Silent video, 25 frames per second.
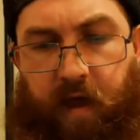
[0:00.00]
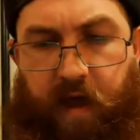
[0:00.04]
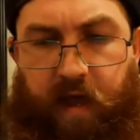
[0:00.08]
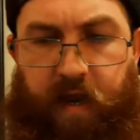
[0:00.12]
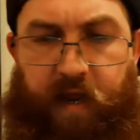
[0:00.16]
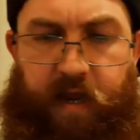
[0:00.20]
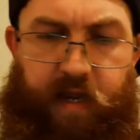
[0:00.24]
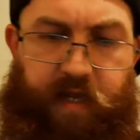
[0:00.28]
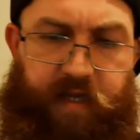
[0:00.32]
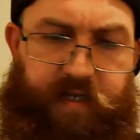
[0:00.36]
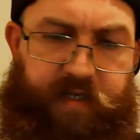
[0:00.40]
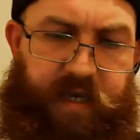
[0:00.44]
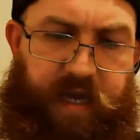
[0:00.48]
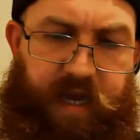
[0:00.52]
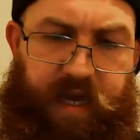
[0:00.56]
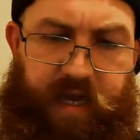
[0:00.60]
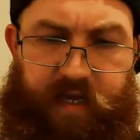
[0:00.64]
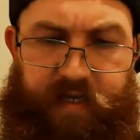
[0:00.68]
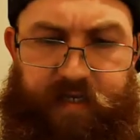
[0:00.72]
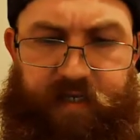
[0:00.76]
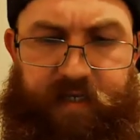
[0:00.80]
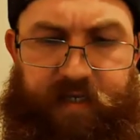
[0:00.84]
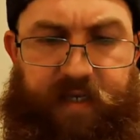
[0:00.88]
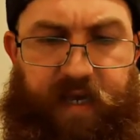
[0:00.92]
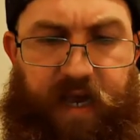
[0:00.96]
And it is
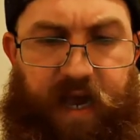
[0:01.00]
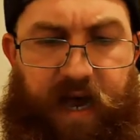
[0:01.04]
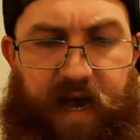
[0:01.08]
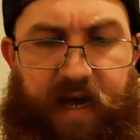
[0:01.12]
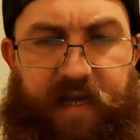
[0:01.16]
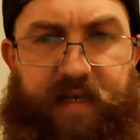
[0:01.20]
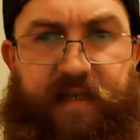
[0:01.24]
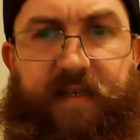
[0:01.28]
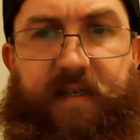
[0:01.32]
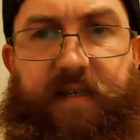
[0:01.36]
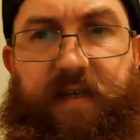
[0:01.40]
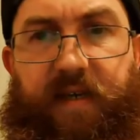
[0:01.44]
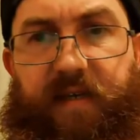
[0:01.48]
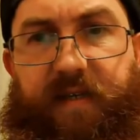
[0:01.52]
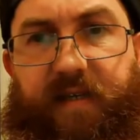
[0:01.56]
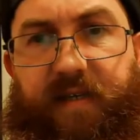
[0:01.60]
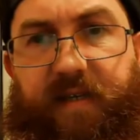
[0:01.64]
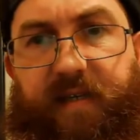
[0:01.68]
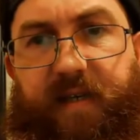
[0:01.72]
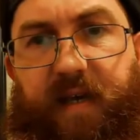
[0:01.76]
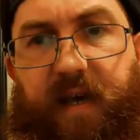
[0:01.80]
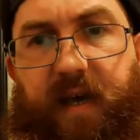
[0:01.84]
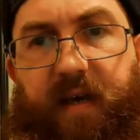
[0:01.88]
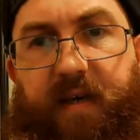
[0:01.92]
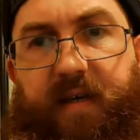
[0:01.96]
a size
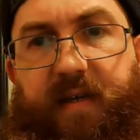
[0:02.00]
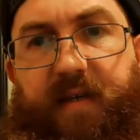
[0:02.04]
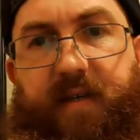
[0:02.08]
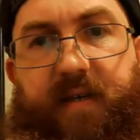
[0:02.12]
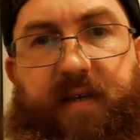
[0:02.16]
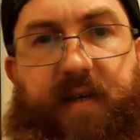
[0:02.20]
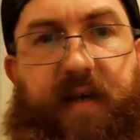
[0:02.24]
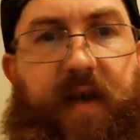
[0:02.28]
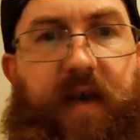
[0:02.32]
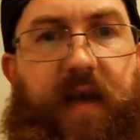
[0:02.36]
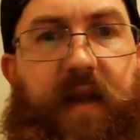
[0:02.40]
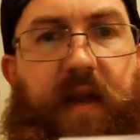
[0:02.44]
6,